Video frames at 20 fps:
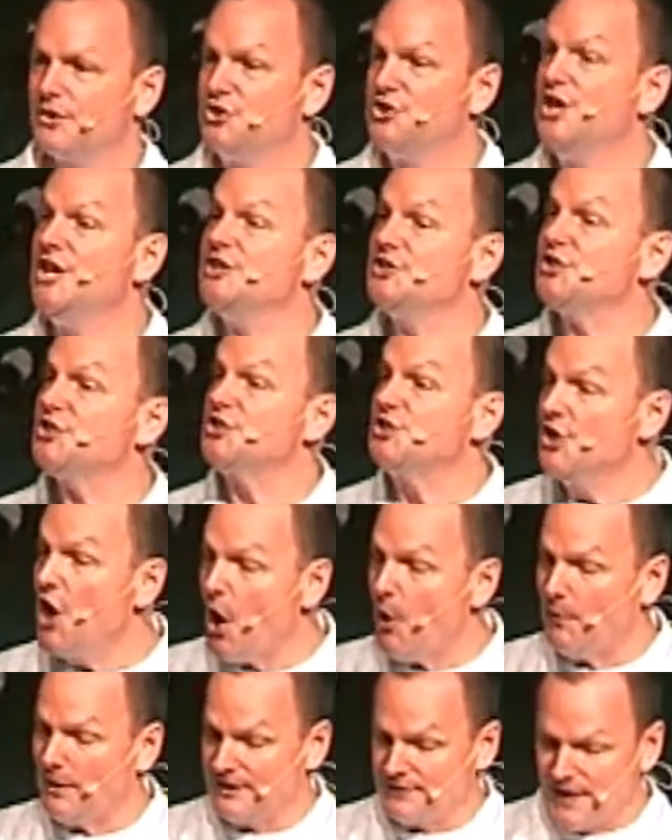Jesus,
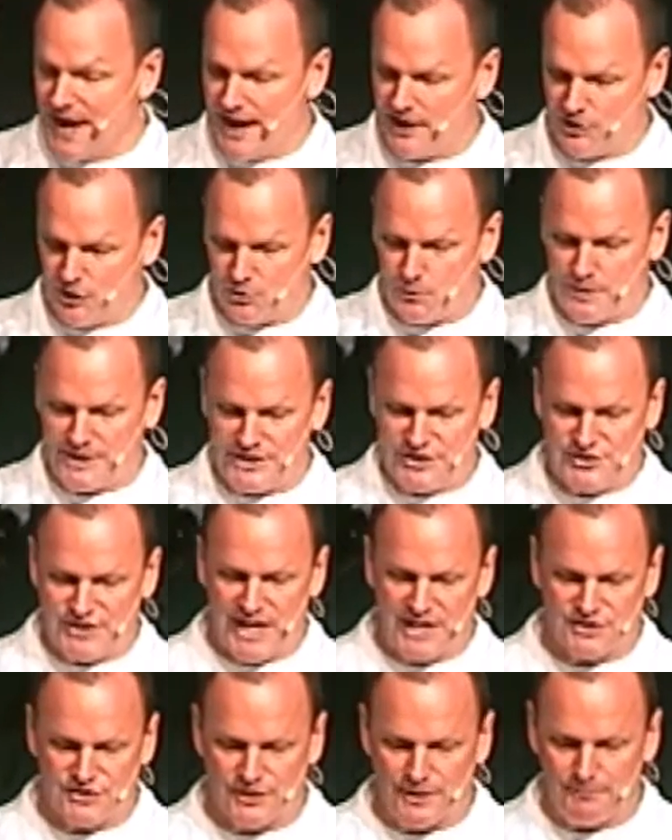knowing that, look what he
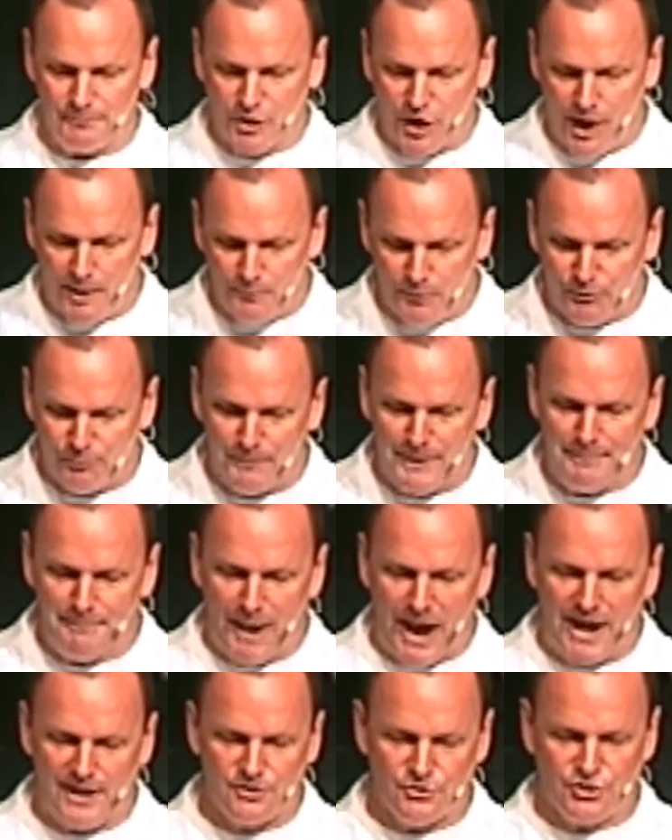says to them Come with me
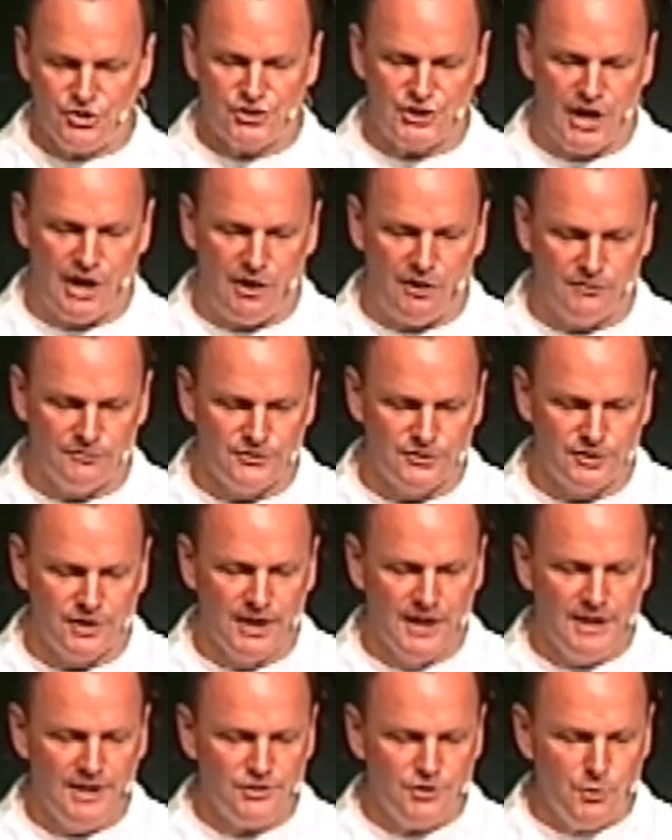by yourselves
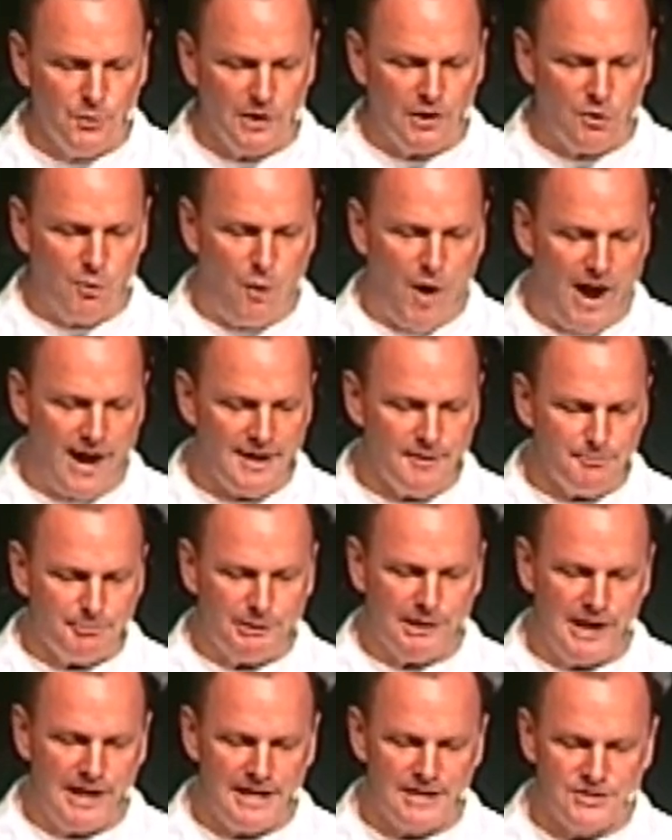to a quiet
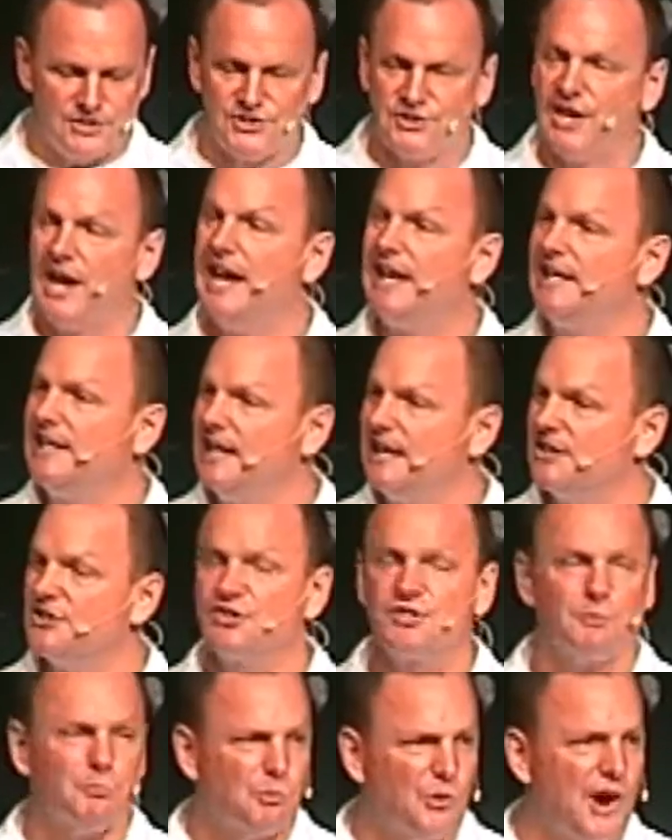place and
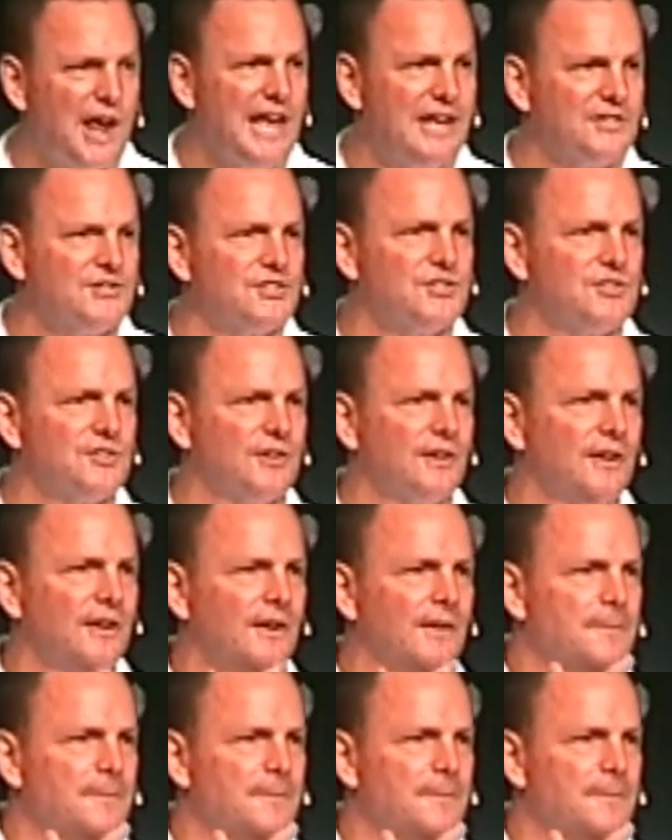get some rest.